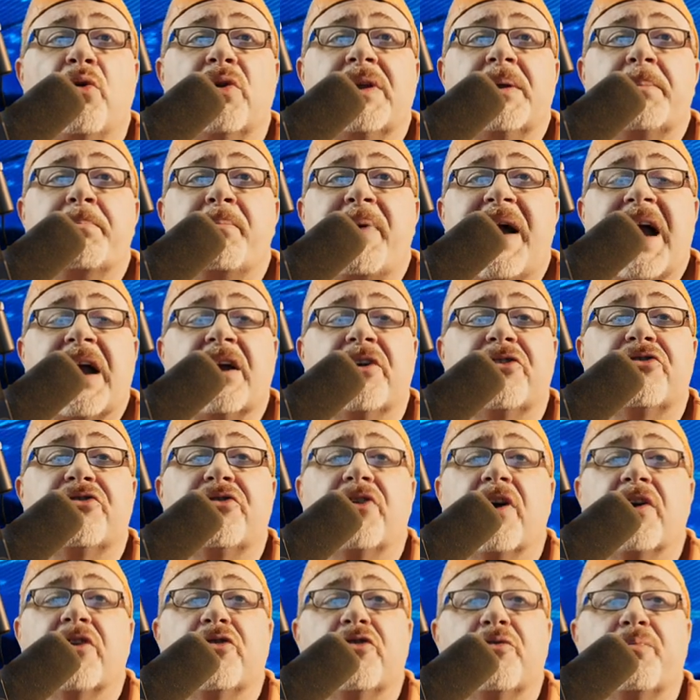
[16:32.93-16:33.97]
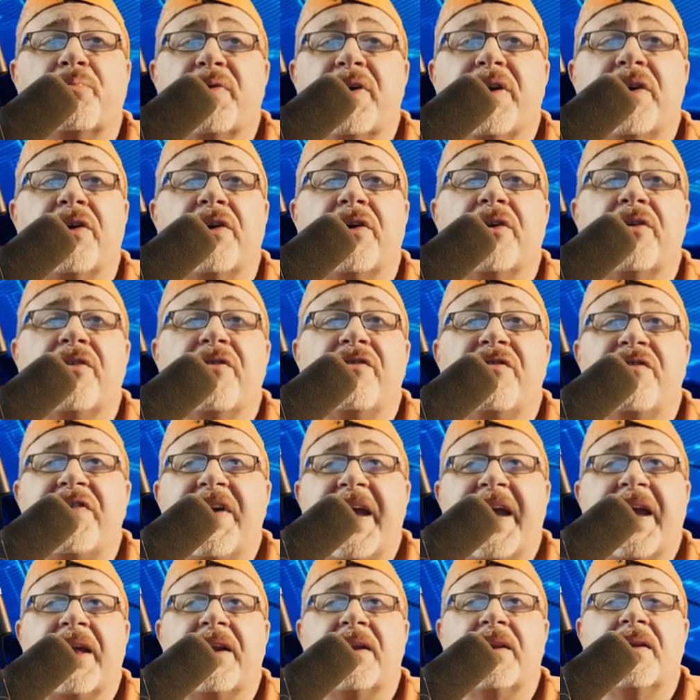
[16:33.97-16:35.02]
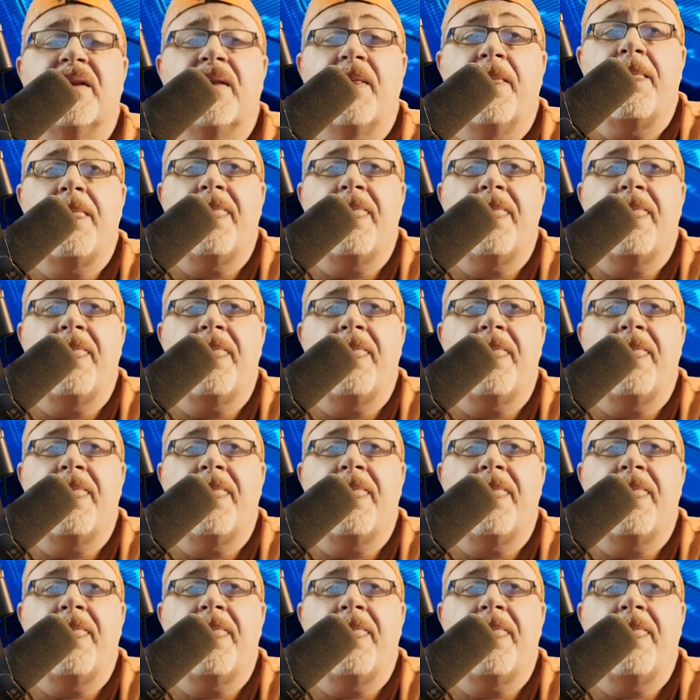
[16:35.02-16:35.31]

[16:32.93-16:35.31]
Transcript: only, box truck, sprinter, van.